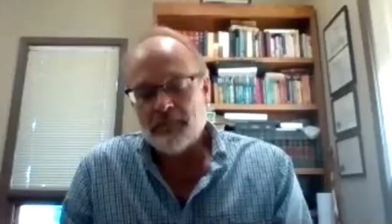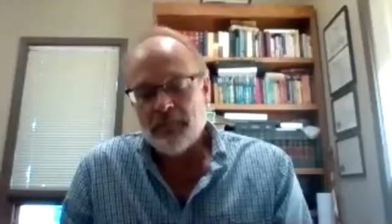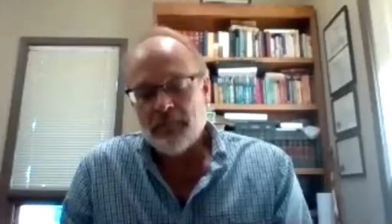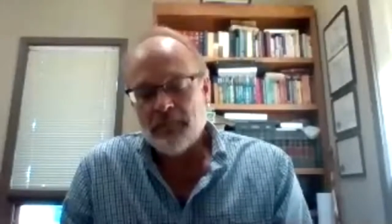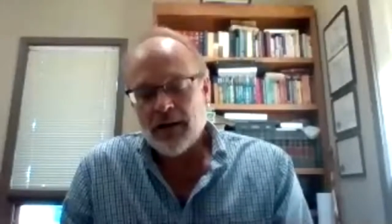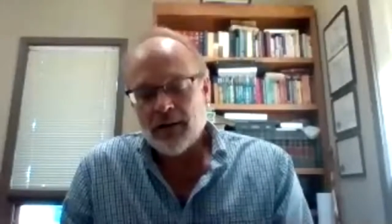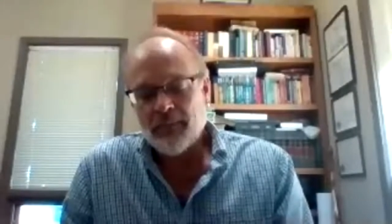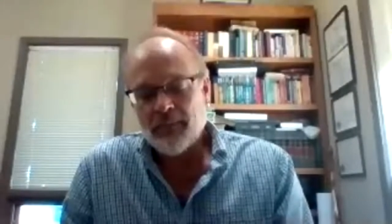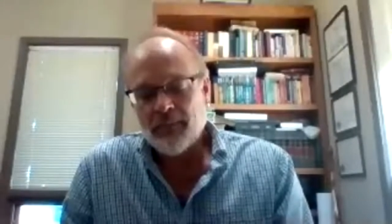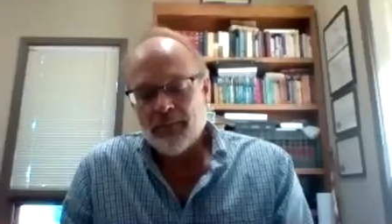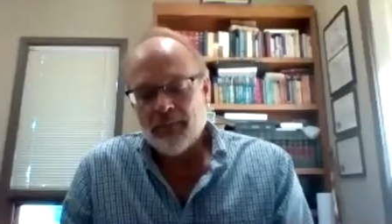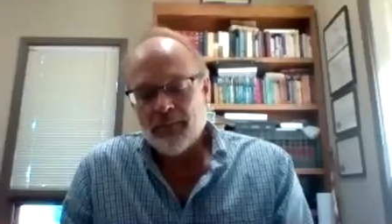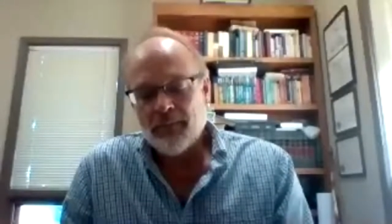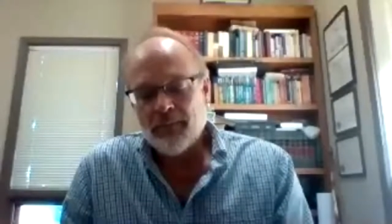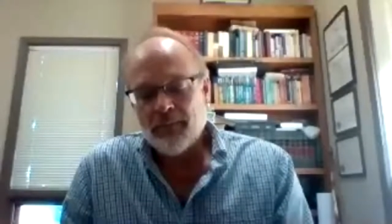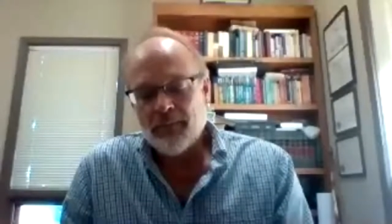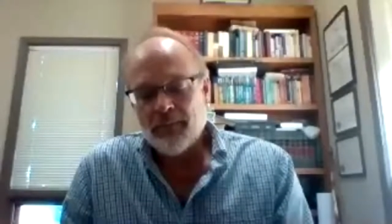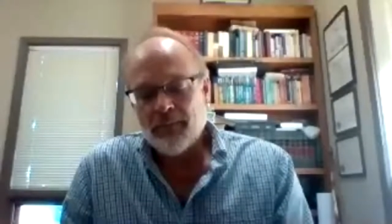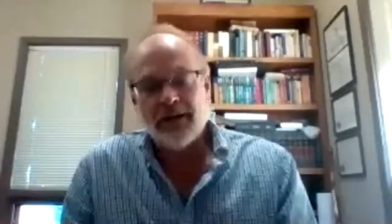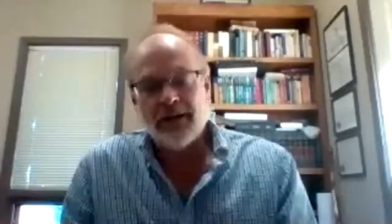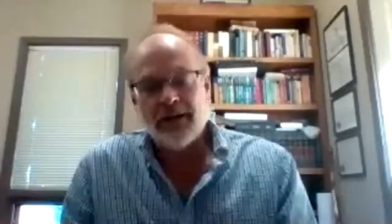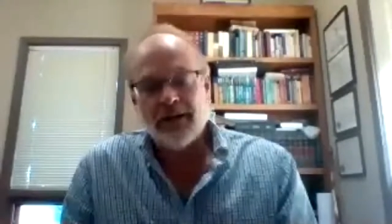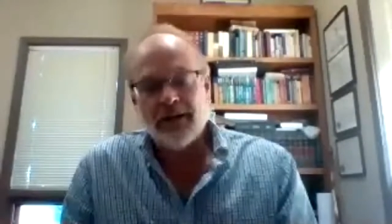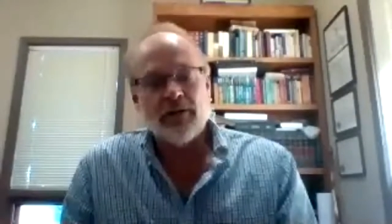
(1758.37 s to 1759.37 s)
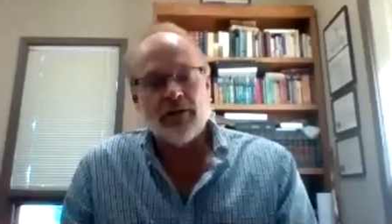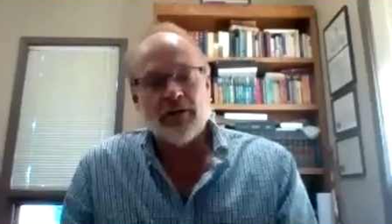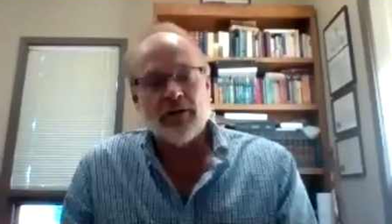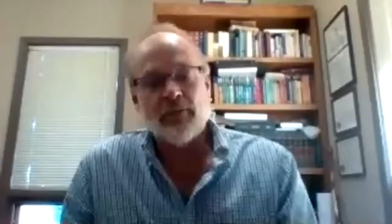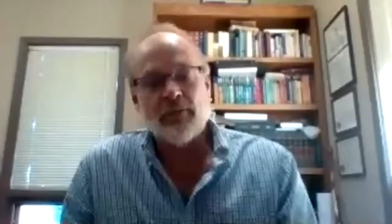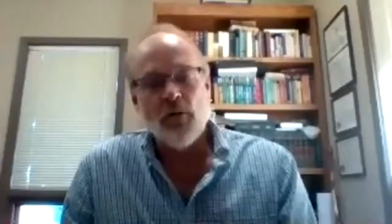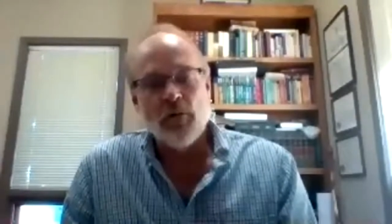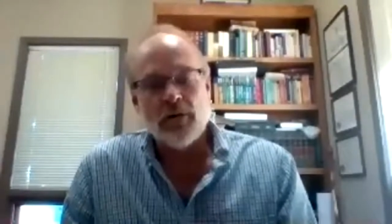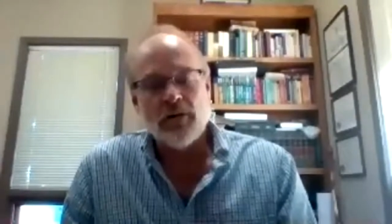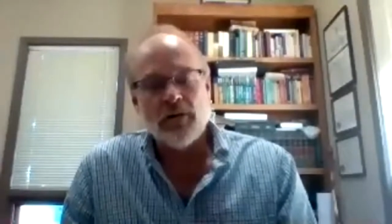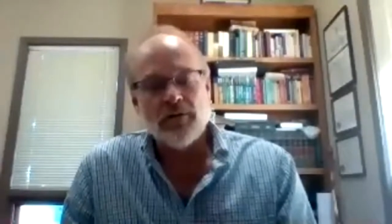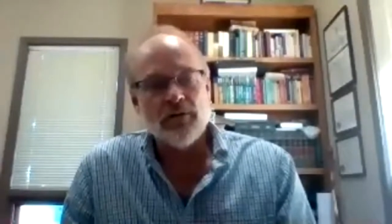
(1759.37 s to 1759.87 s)
because I think there are more
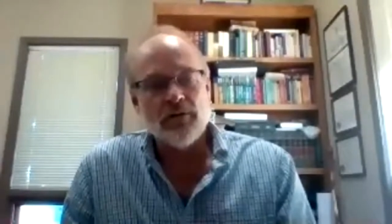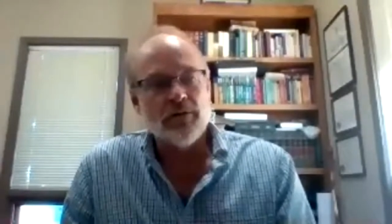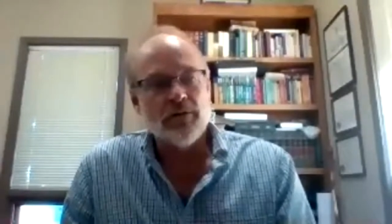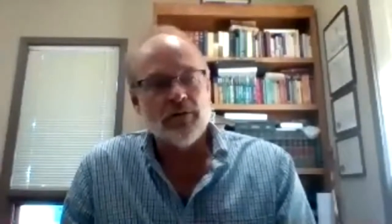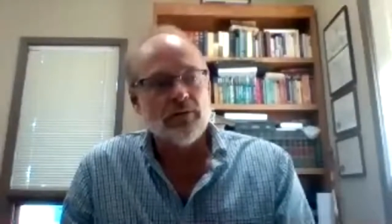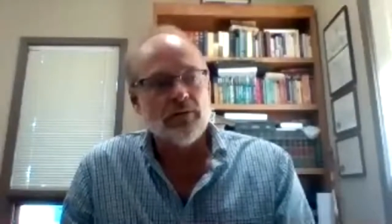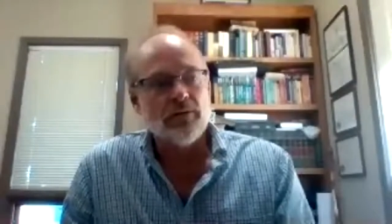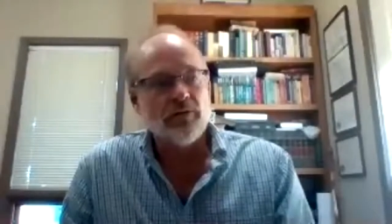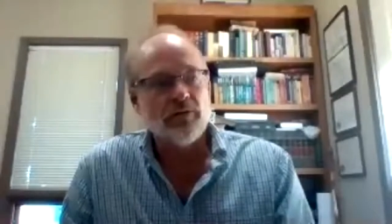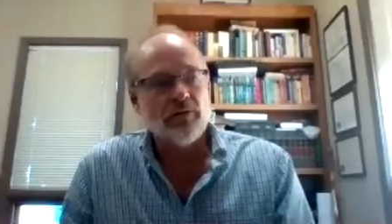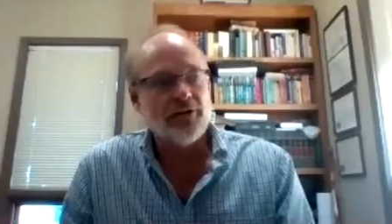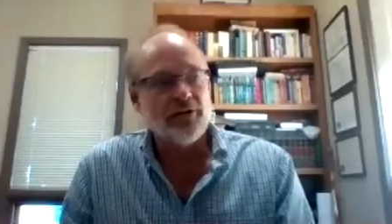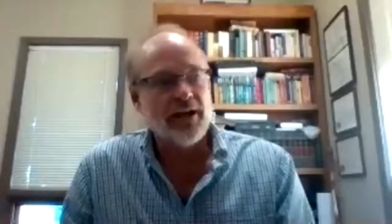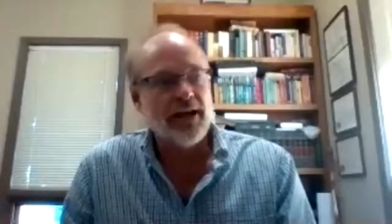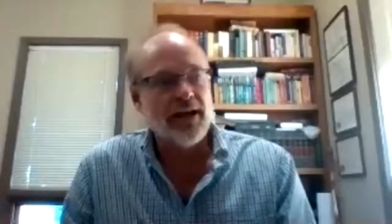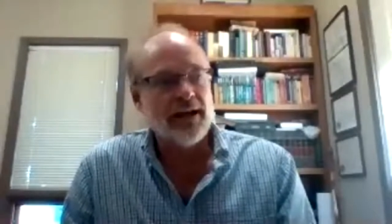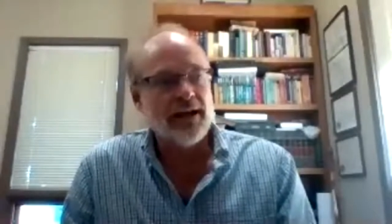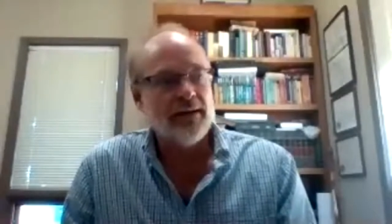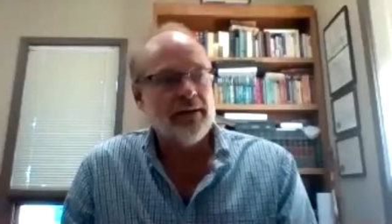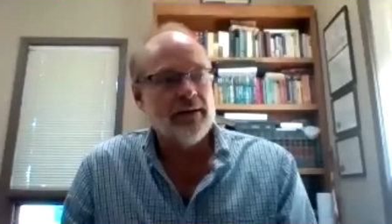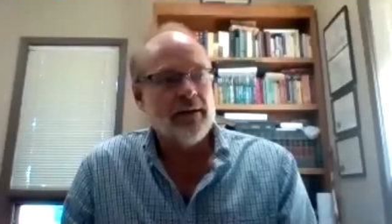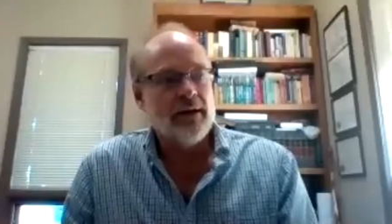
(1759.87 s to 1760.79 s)
tools and